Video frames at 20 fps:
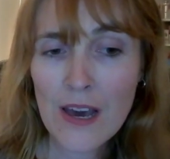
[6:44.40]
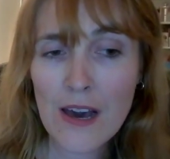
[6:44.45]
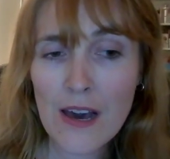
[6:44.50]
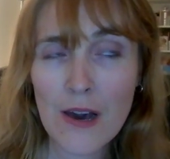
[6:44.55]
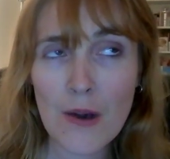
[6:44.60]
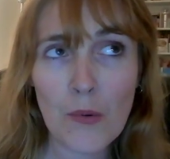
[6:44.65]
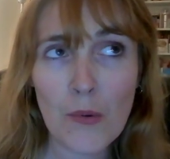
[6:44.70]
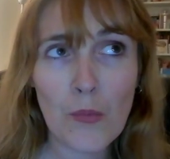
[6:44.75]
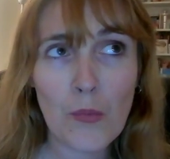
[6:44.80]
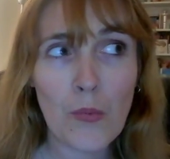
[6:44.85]

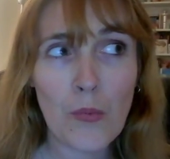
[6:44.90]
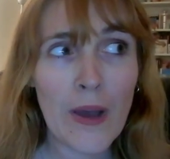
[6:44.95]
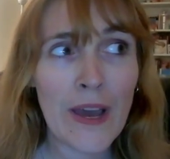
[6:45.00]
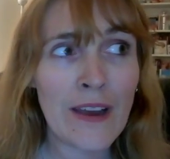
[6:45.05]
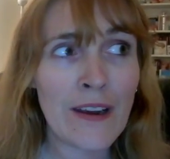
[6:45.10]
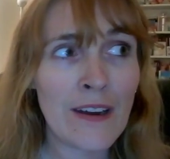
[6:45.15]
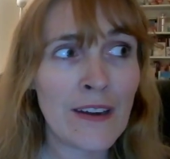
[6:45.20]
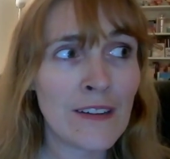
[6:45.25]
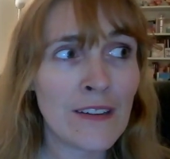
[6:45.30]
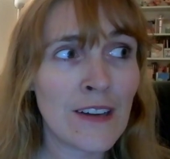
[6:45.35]

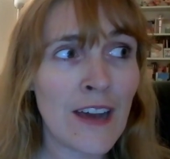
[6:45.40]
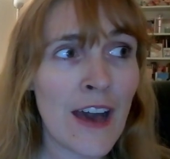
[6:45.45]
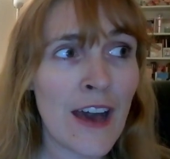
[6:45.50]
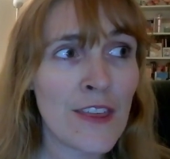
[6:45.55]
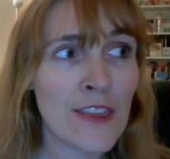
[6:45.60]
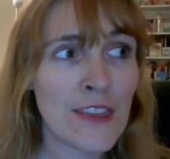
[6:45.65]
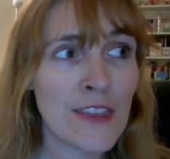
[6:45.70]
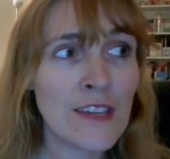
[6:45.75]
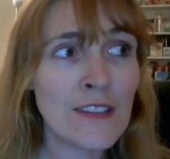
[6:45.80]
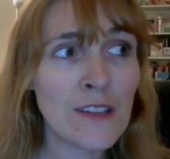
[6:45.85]
where I
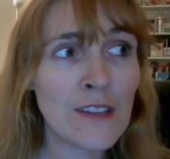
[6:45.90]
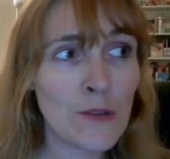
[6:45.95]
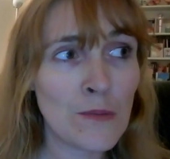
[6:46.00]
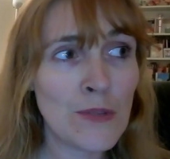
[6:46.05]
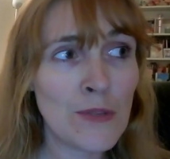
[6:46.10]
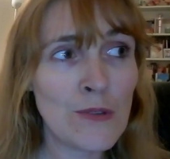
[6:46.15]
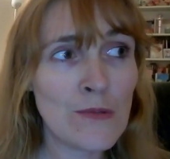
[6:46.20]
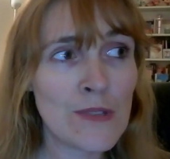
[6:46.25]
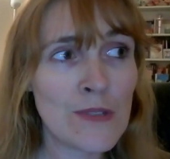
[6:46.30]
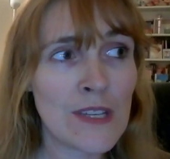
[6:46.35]
think their
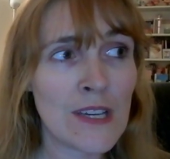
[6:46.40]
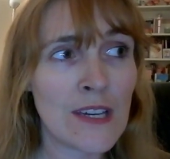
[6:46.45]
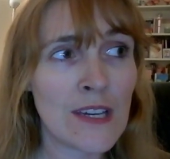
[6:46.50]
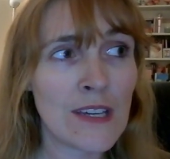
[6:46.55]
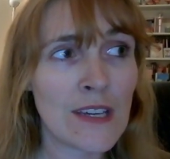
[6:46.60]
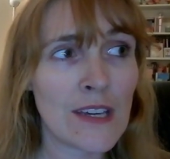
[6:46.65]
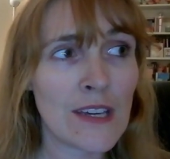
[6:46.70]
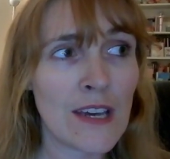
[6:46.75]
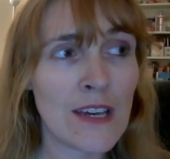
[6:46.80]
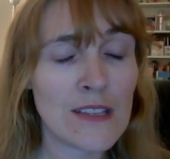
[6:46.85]

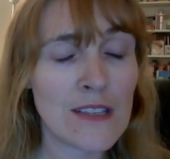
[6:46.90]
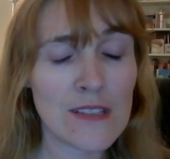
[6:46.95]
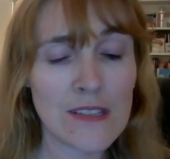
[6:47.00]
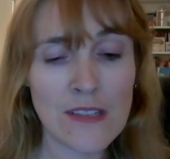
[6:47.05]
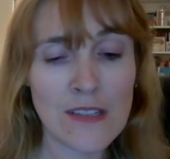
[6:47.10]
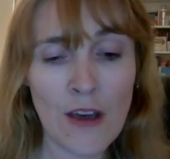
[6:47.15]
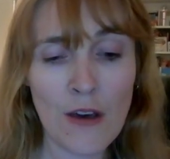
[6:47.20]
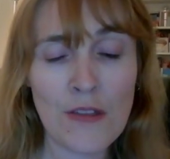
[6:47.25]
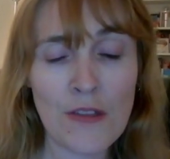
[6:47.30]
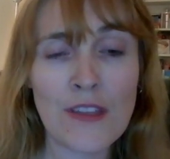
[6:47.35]
music is
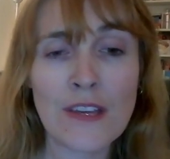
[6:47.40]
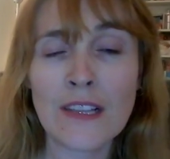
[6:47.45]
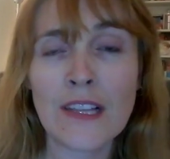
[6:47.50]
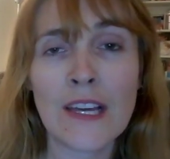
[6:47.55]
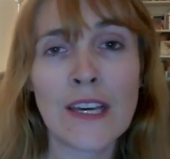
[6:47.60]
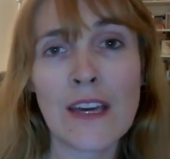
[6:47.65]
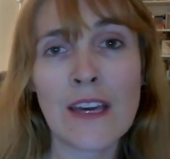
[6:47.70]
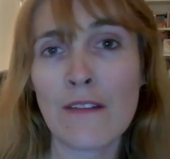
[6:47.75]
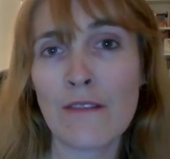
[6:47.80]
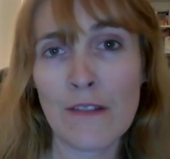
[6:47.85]
nothing
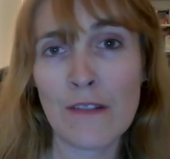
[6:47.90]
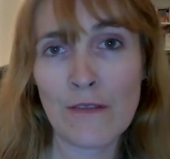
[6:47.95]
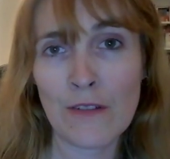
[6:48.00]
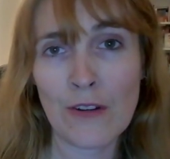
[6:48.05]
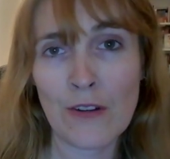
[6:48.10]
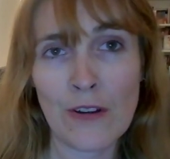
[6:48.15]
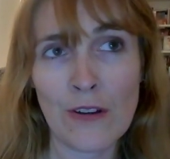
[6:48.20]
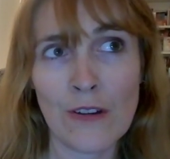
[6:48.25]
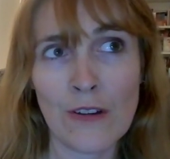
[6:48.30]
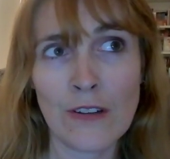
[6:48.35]
like I've ever
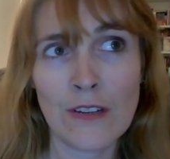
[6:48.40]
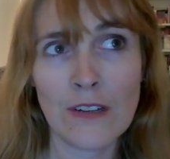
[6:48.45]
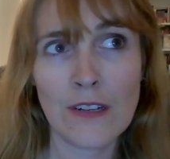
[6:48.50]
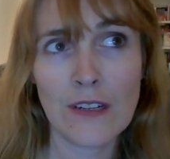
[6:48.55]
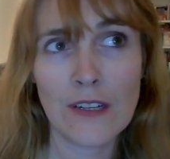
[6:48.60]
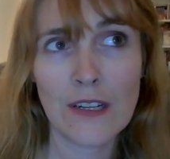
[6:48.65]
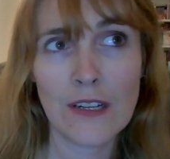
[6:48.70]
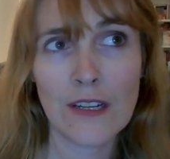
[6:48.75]
heard.